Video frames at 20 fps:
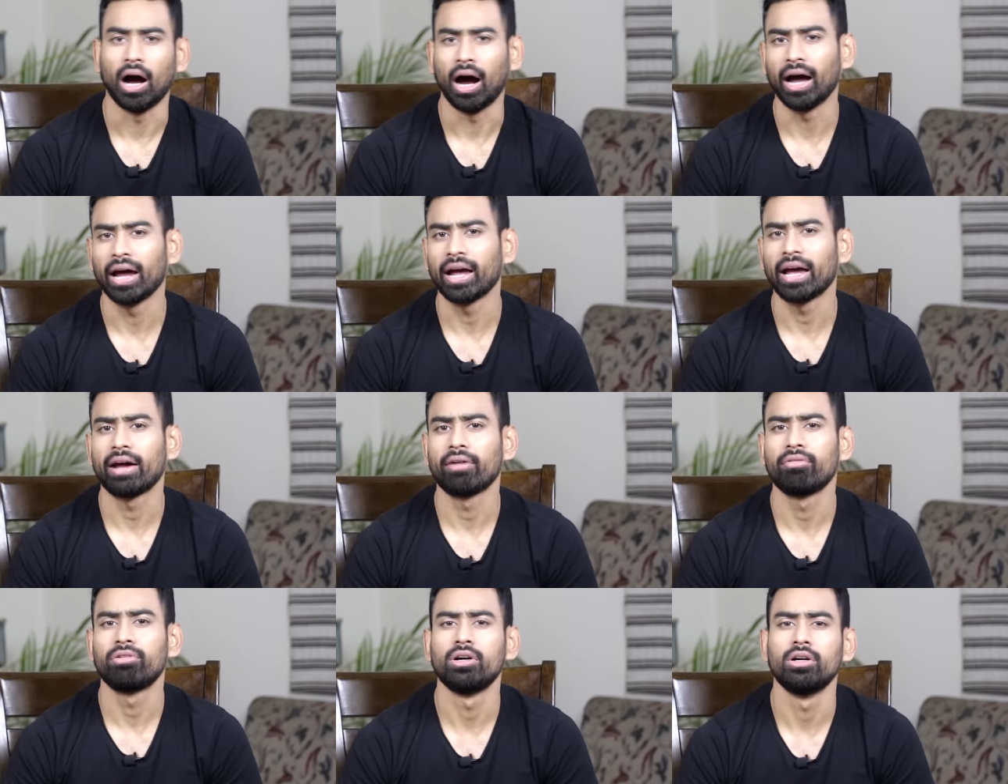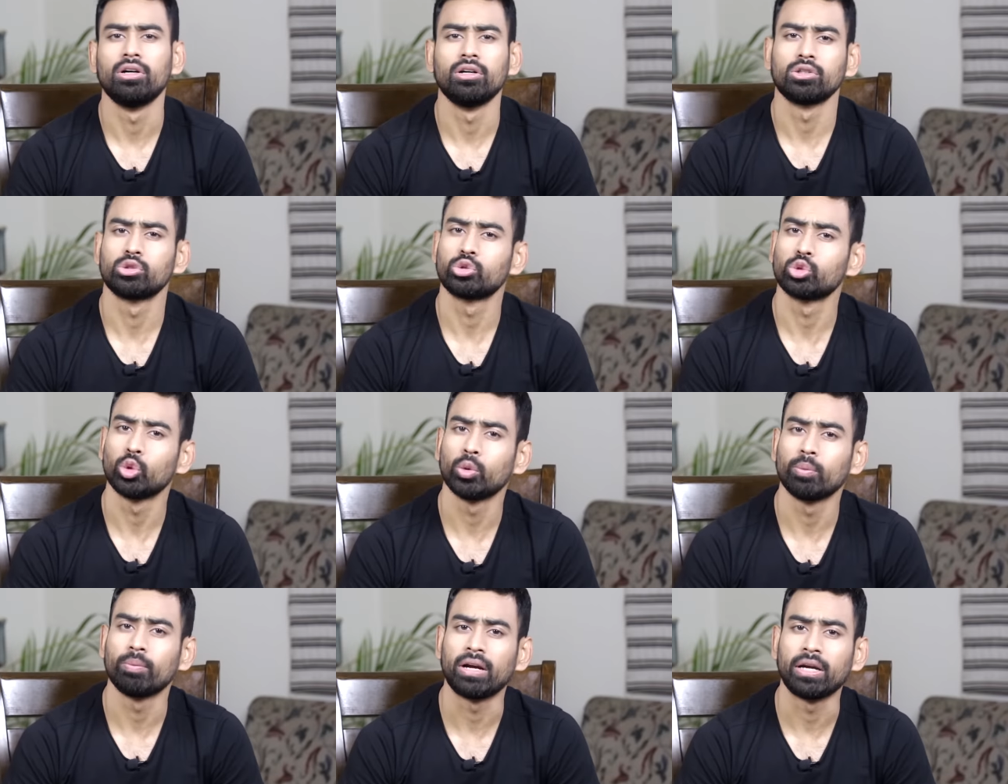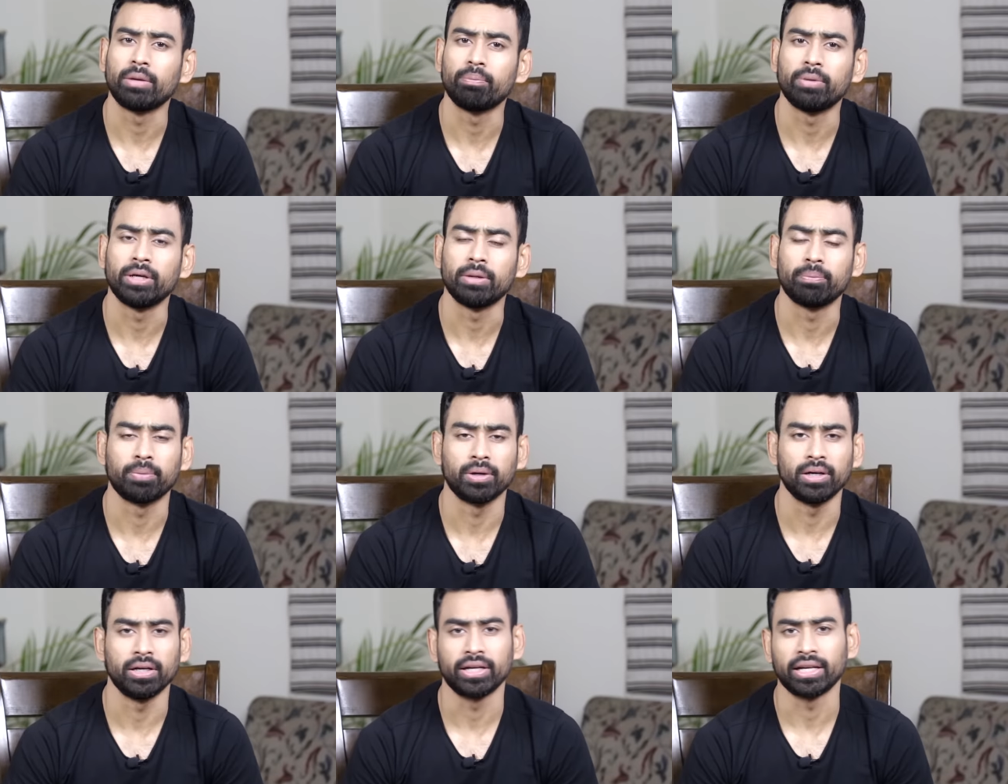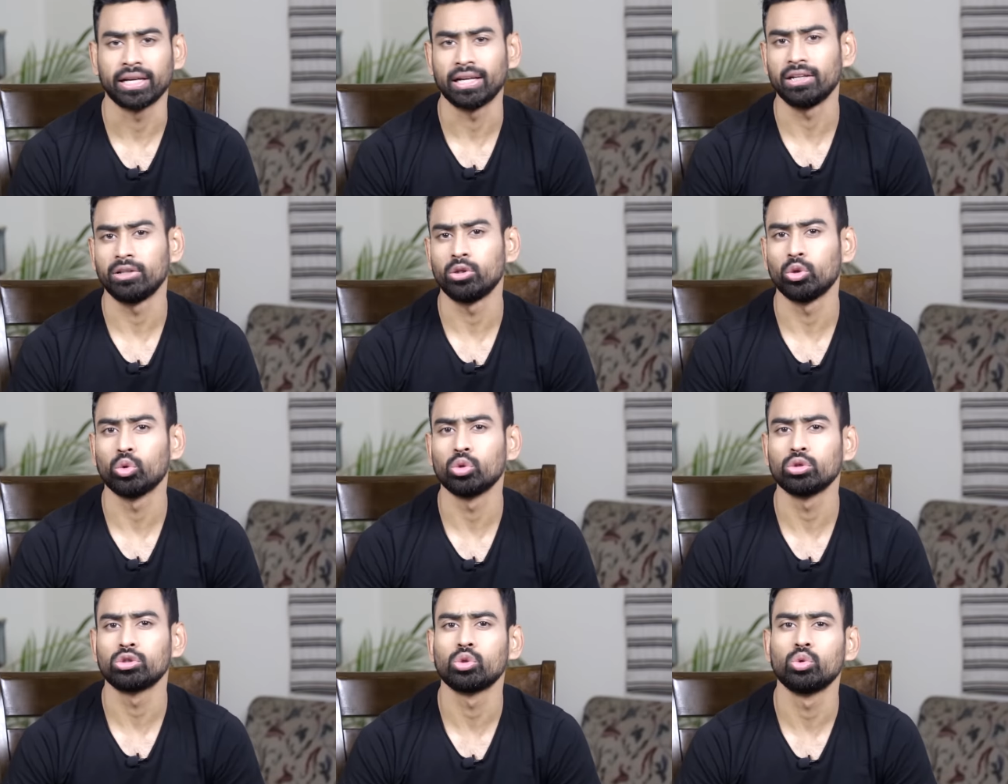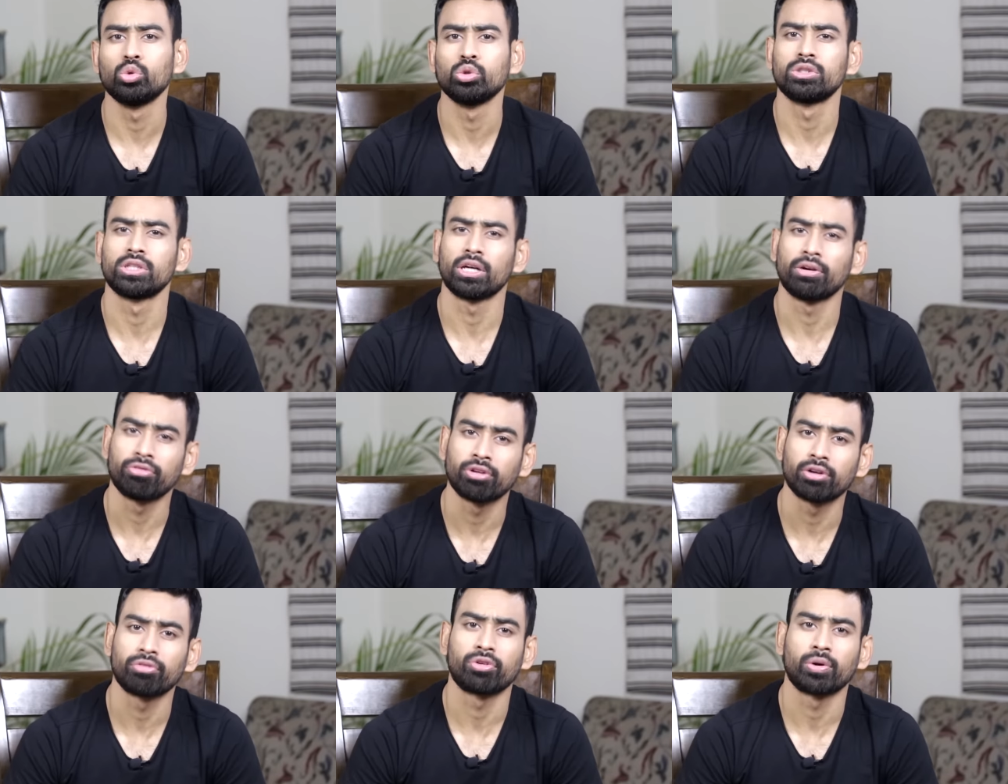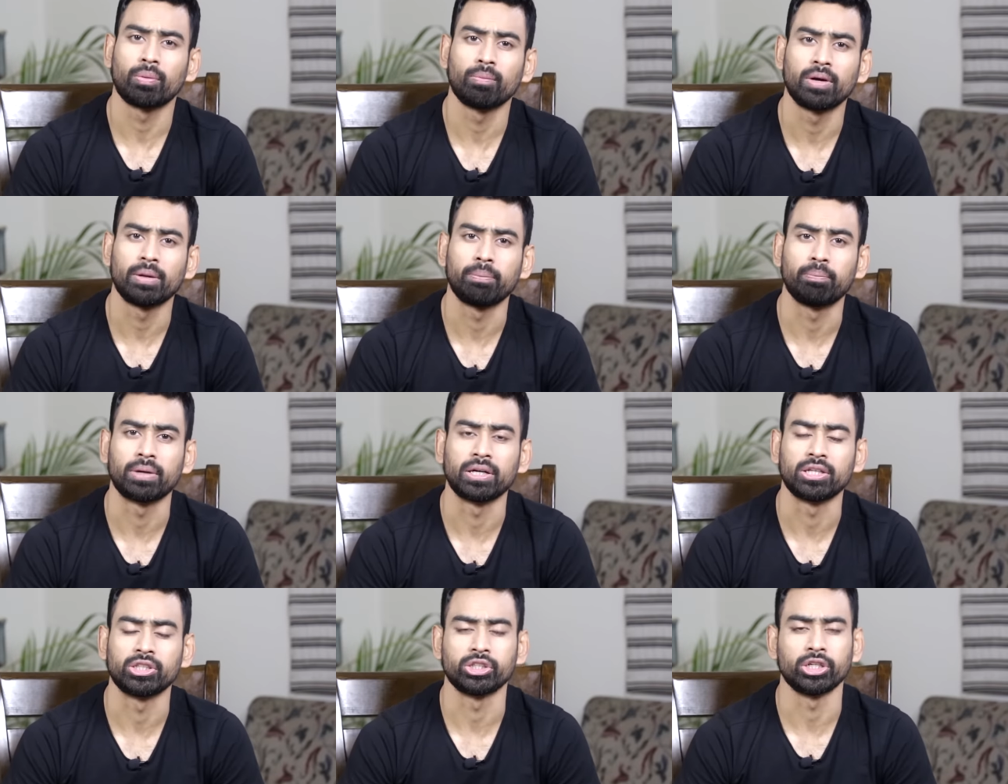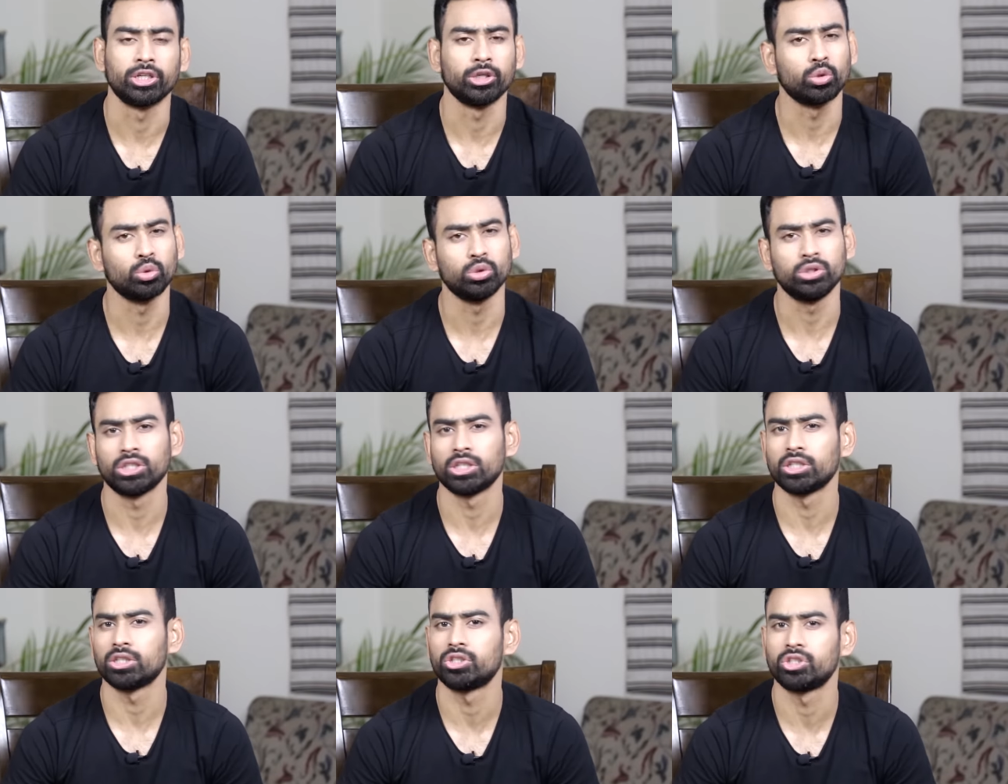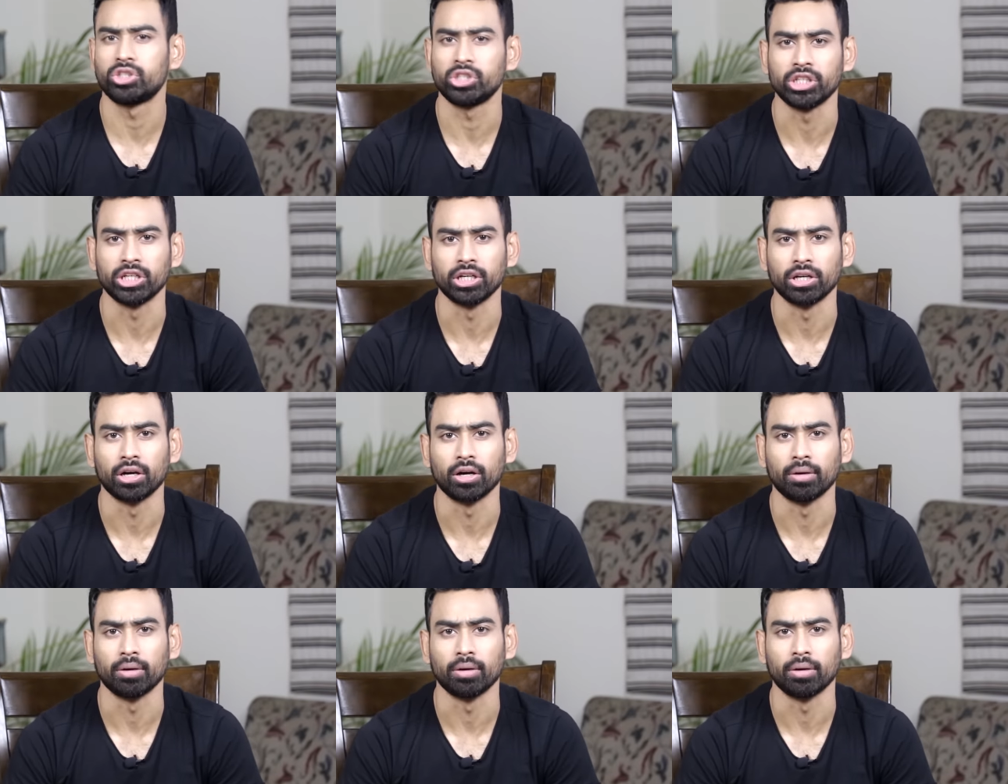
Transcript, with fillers: I have heard so many people tell those who suffer from depression to just cheer